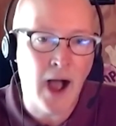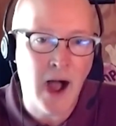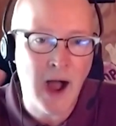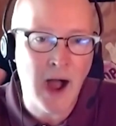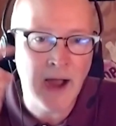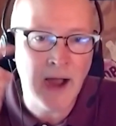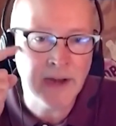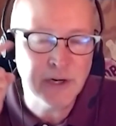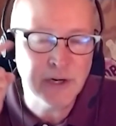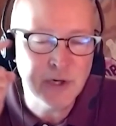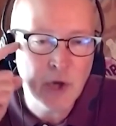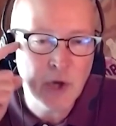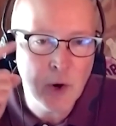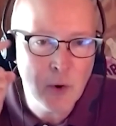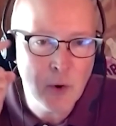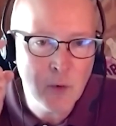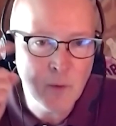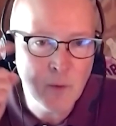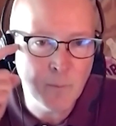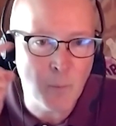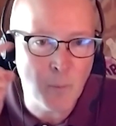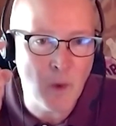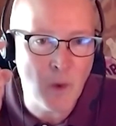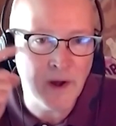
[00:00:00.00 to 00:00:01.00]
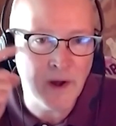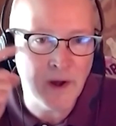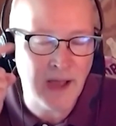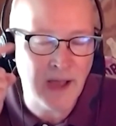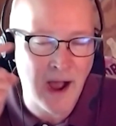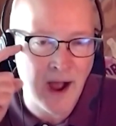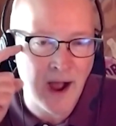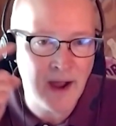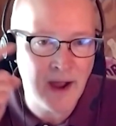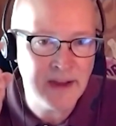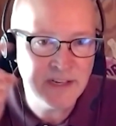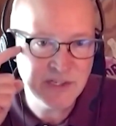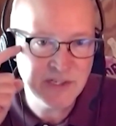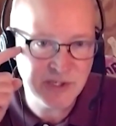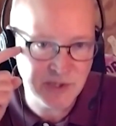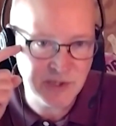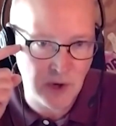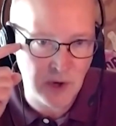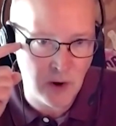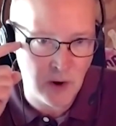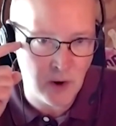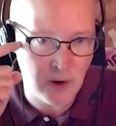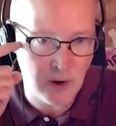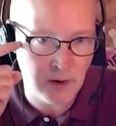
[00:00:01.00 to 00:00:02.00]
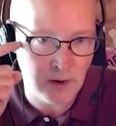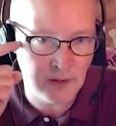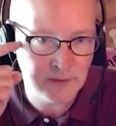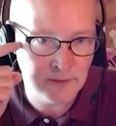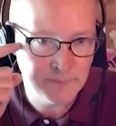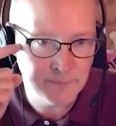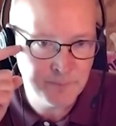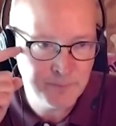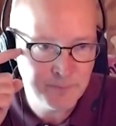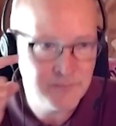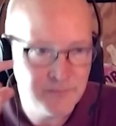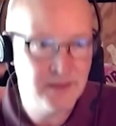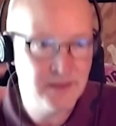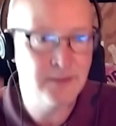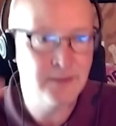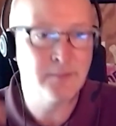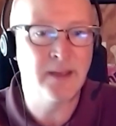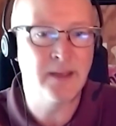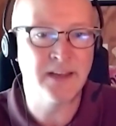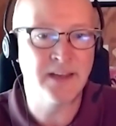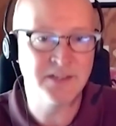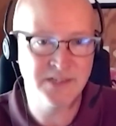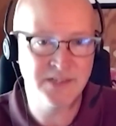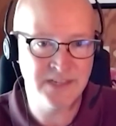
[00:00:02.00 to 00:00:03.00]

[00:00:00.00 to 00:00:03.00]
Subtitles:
I know what I saw. Mm-hmm.